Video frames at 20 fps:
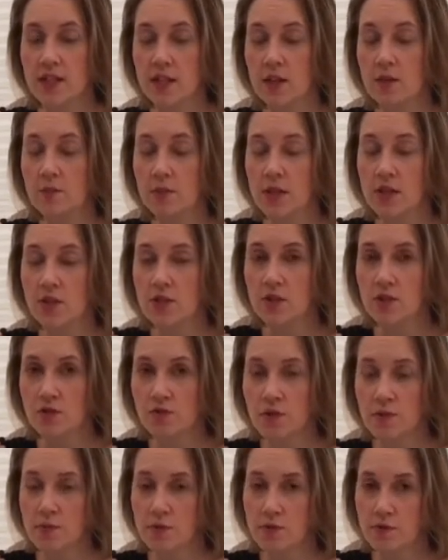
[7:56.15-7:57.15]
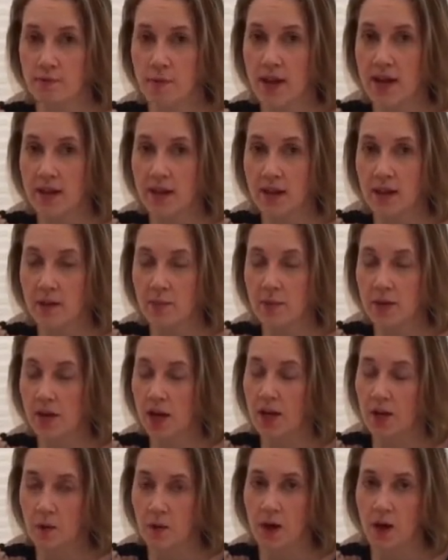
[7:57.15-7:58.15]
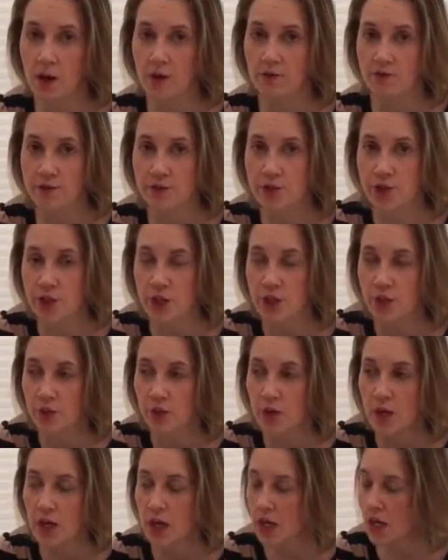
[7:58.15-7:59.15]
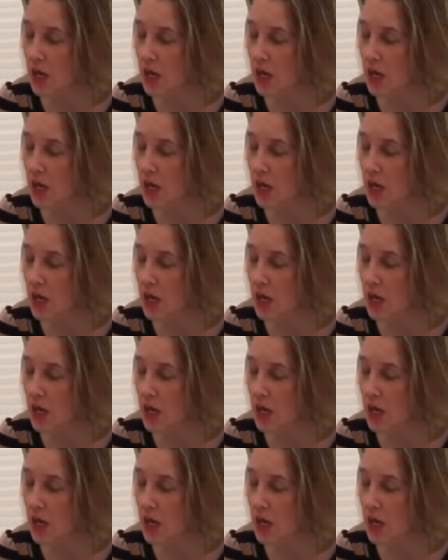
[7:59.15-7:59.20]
it can be used to remove makeup, and I quite often do,